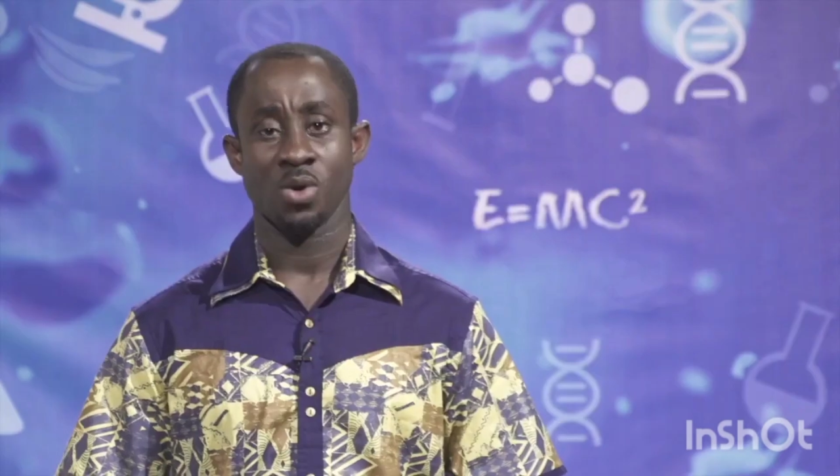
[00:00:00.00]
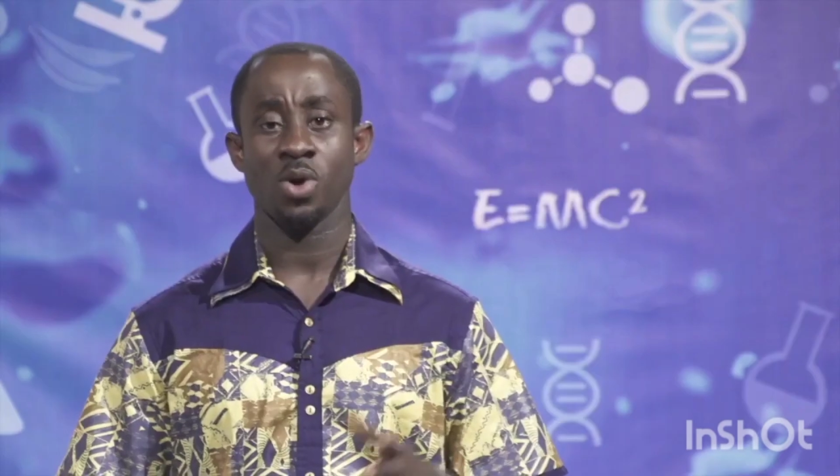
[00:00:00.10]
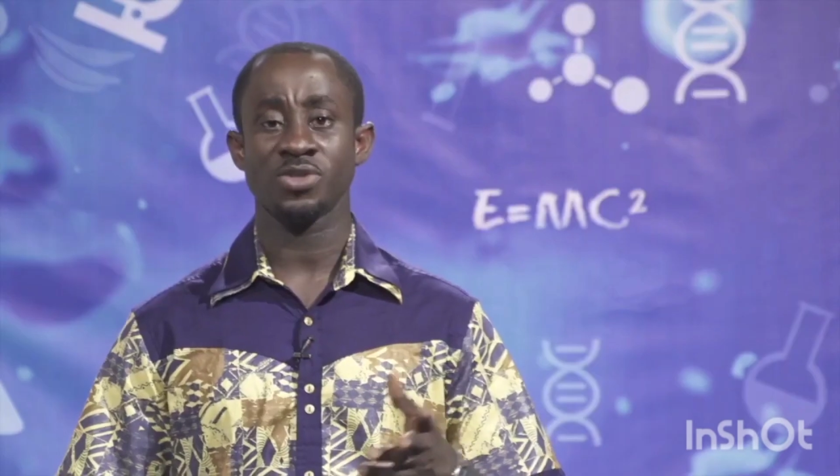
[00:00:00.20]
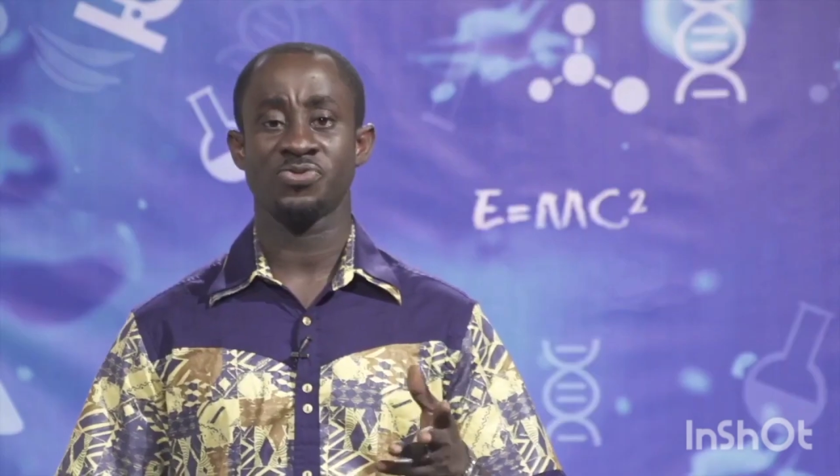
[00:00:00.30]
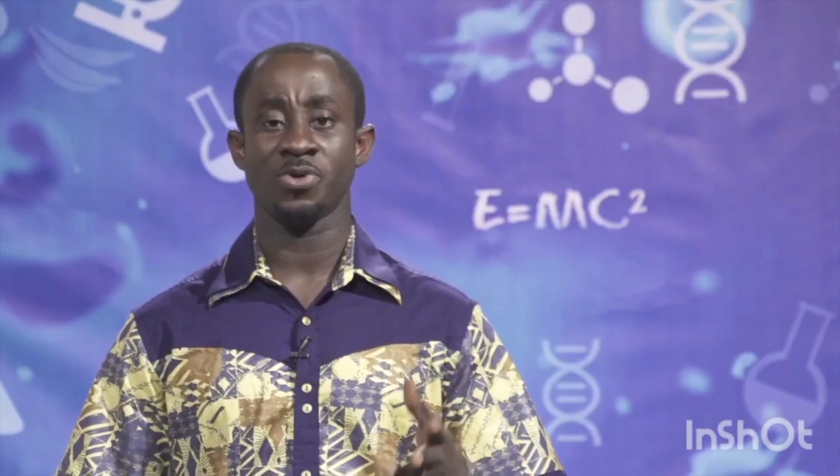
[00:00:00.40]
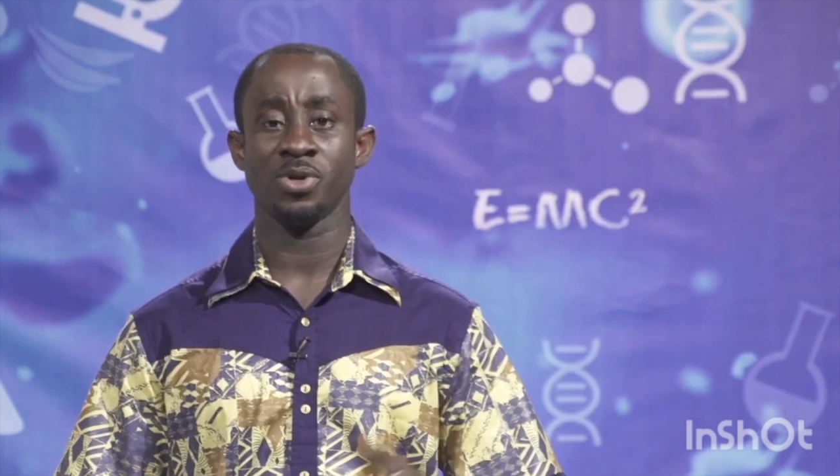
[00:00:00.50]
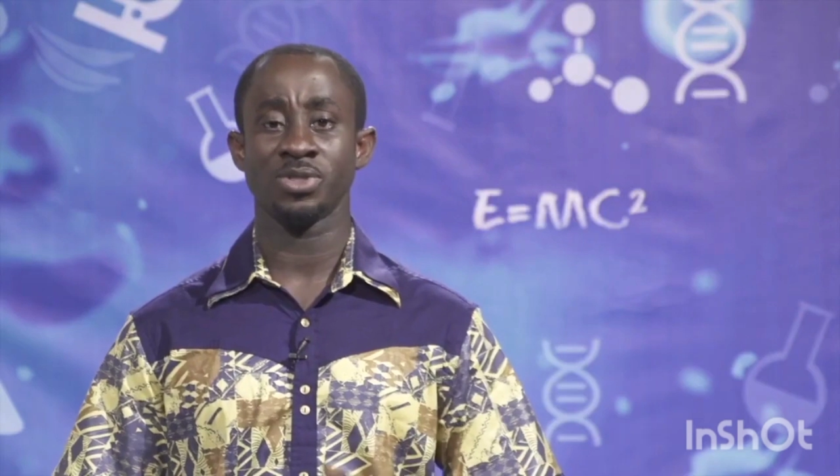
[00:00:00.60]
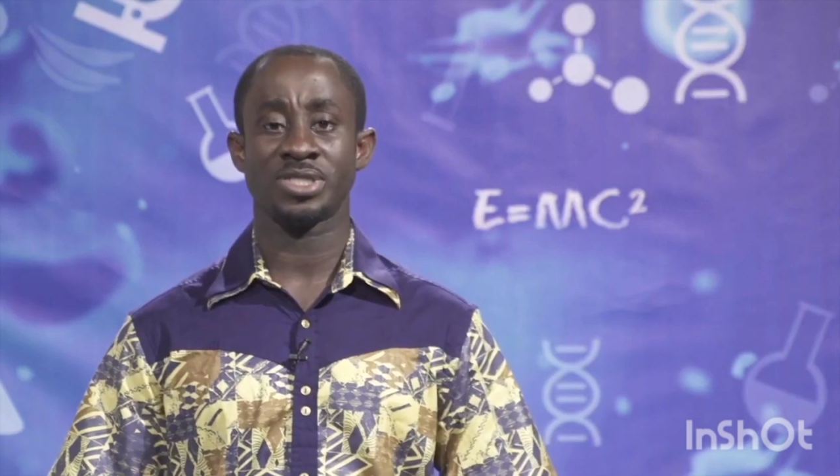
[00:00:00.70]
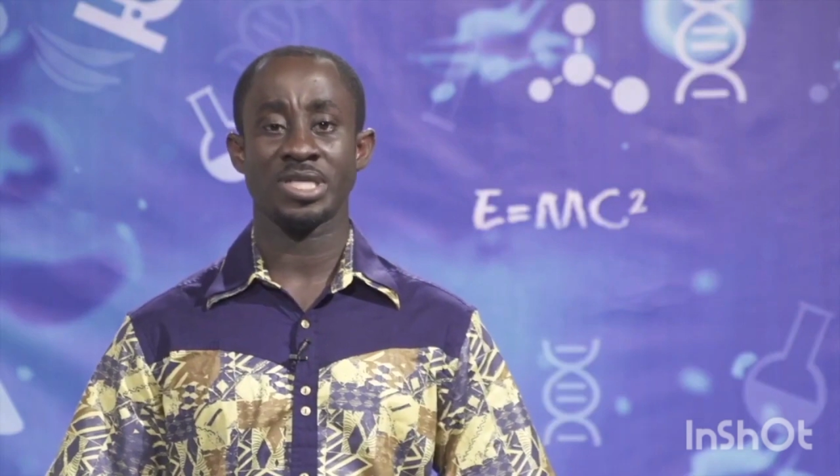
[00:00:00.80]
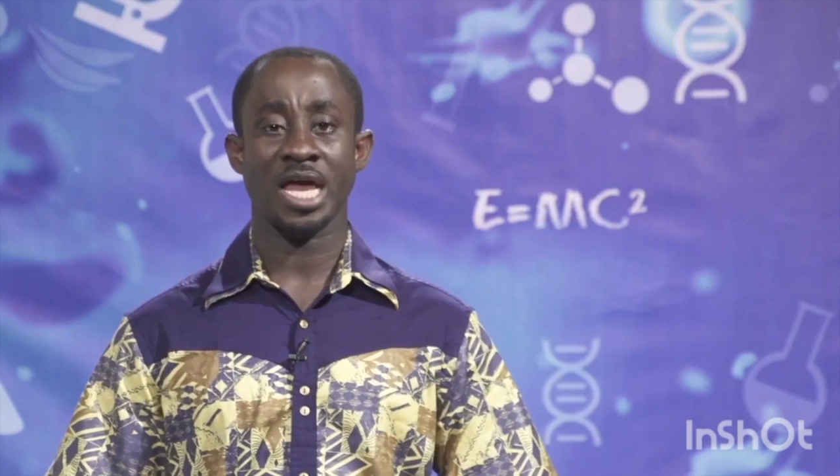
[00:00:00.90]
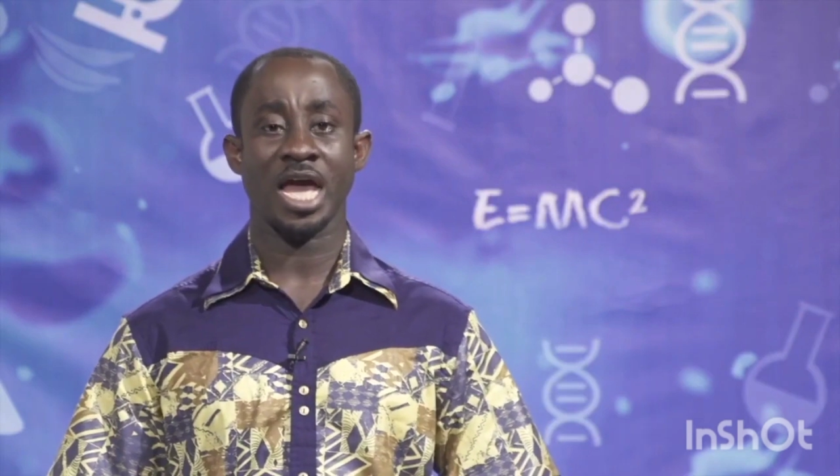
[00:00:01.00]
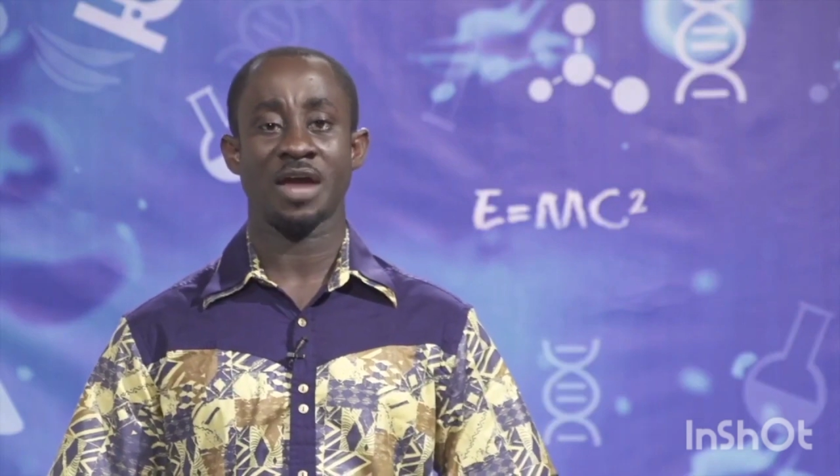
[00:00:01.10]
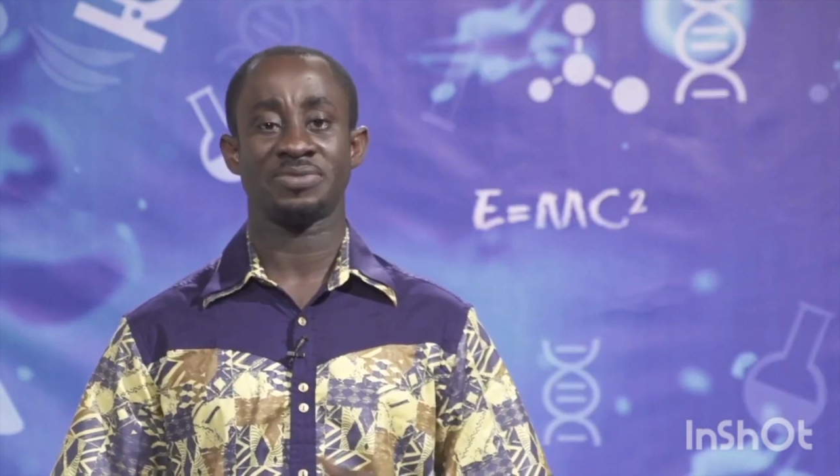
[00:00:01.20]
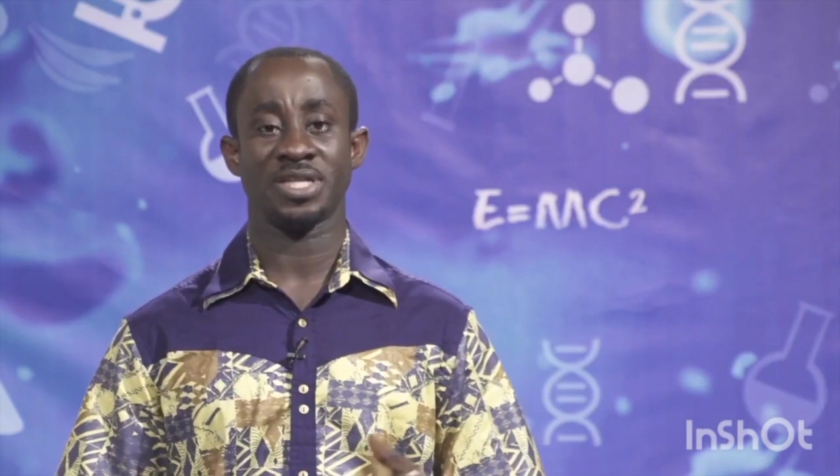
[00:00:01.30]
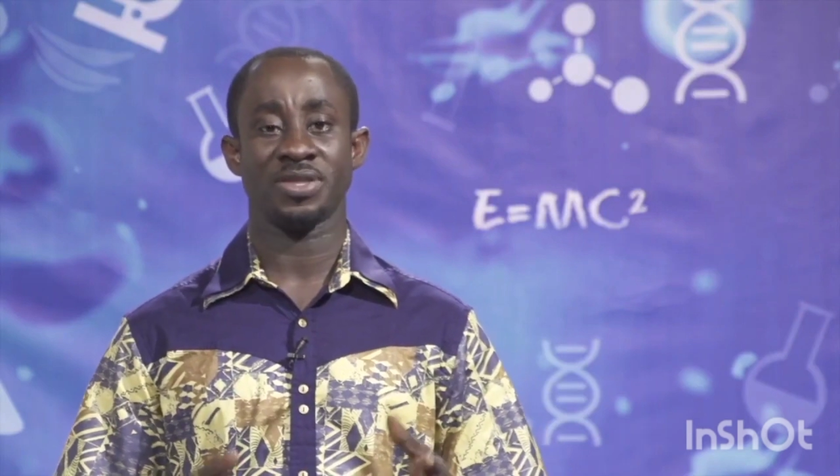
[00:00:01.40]
What follows
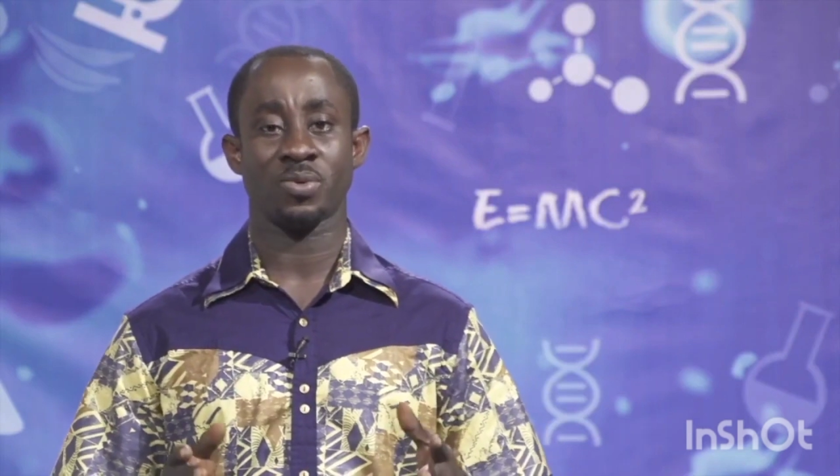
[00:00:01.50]
after